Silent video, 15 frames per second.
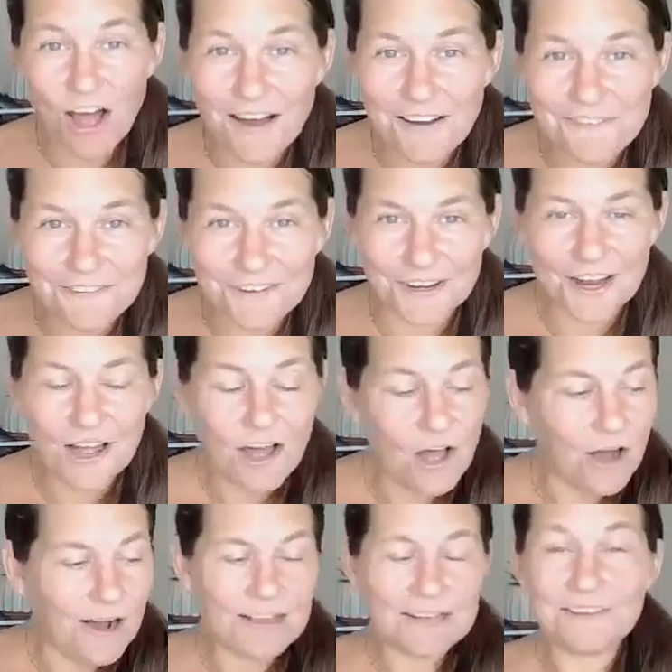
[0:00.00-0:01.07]
offer,
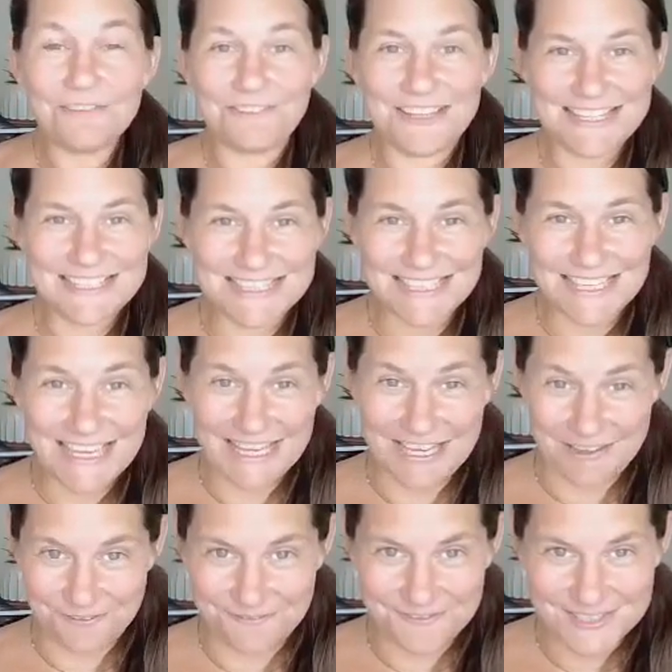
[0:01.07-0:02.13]
all of these
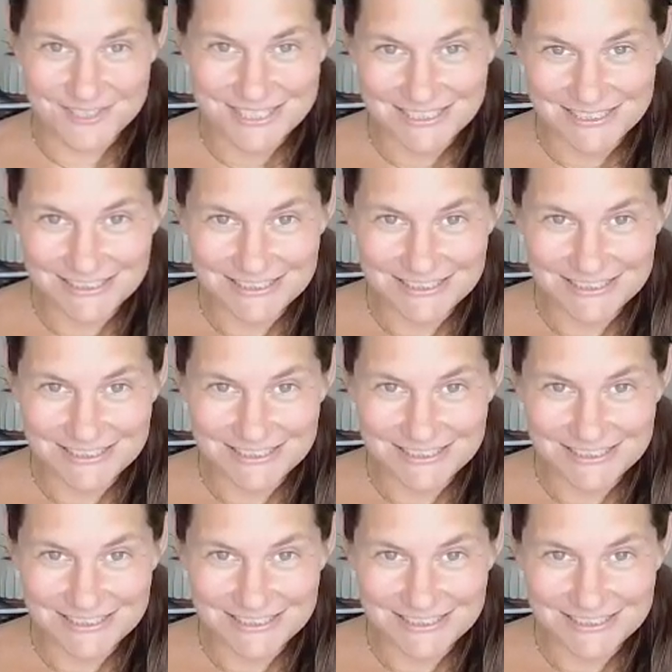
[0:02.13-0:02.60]
gifts,